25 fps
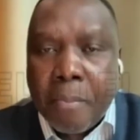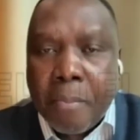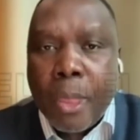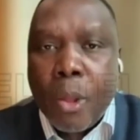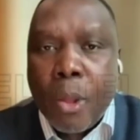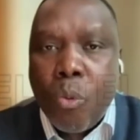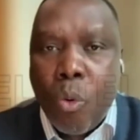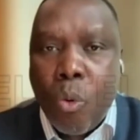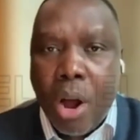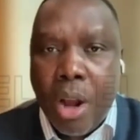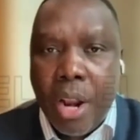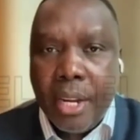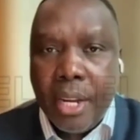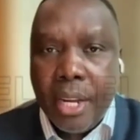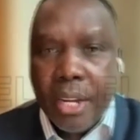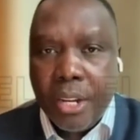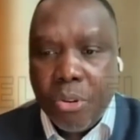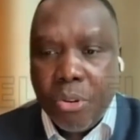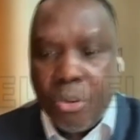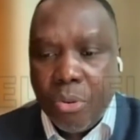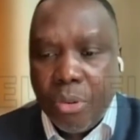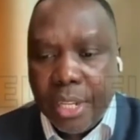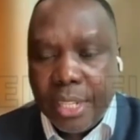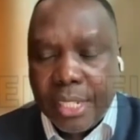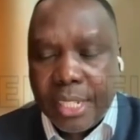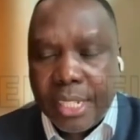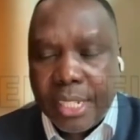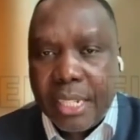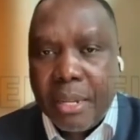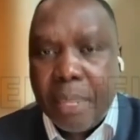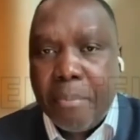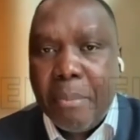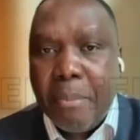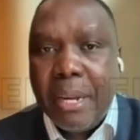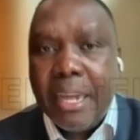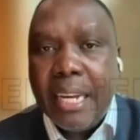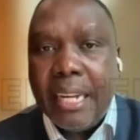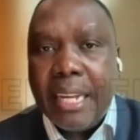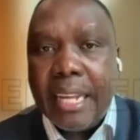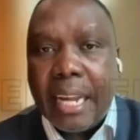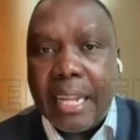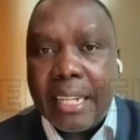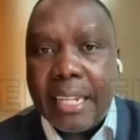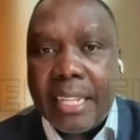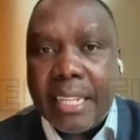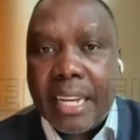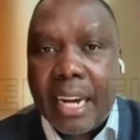What they do is the minute there is a